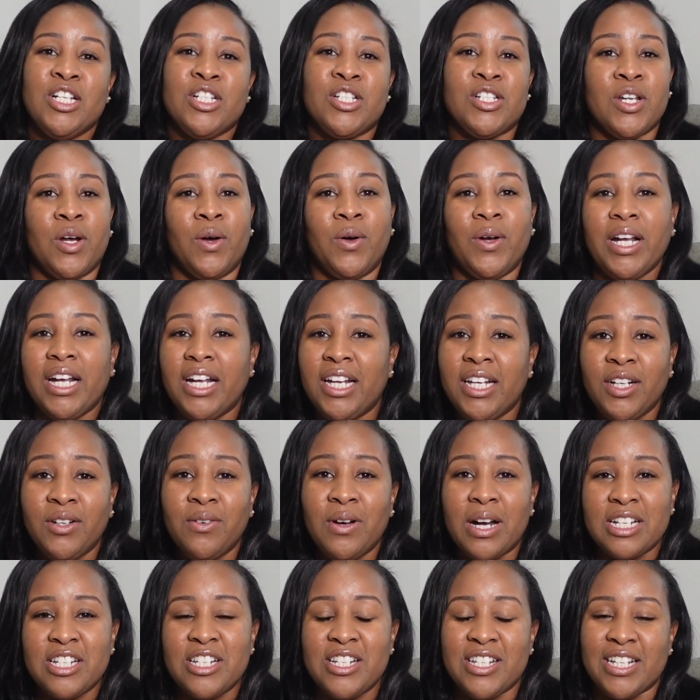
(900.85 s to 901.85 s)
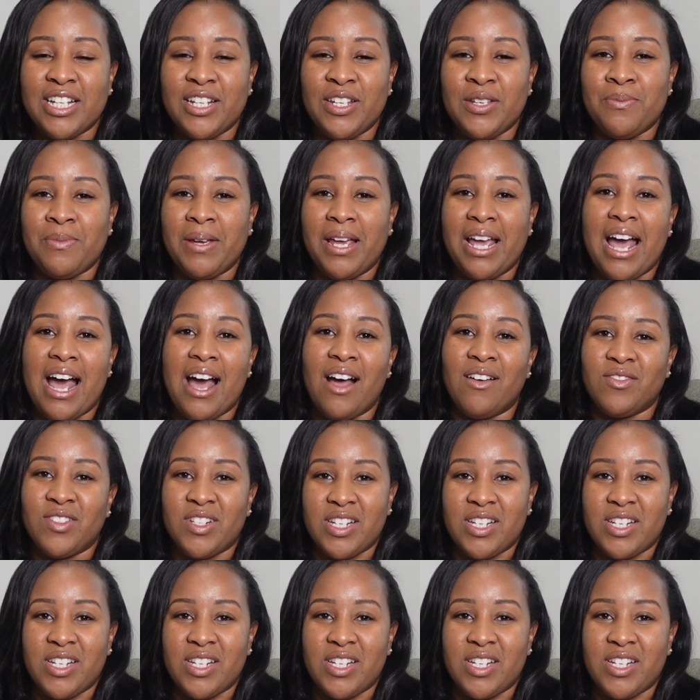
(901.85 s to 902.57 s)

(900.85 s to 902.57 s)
So any questions that you may have,